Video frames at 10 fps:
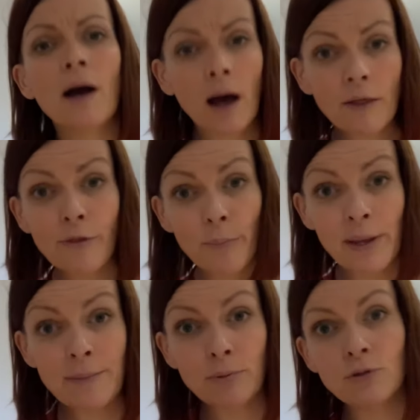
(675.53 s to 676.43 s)
other
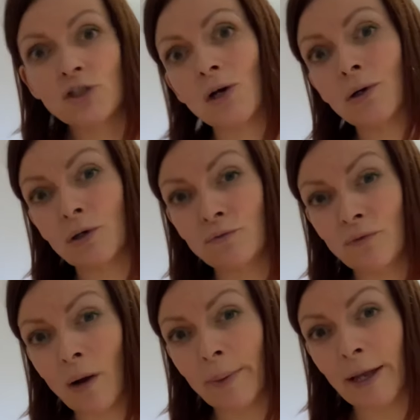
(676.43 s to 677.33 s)
people's junk and
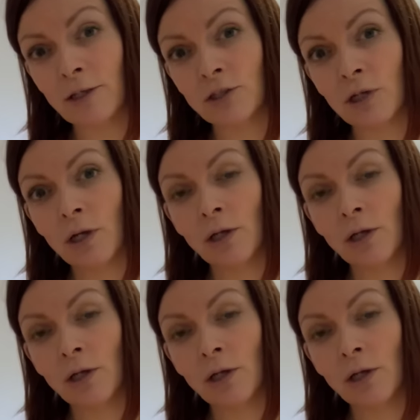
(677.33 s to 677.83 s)
rubbish.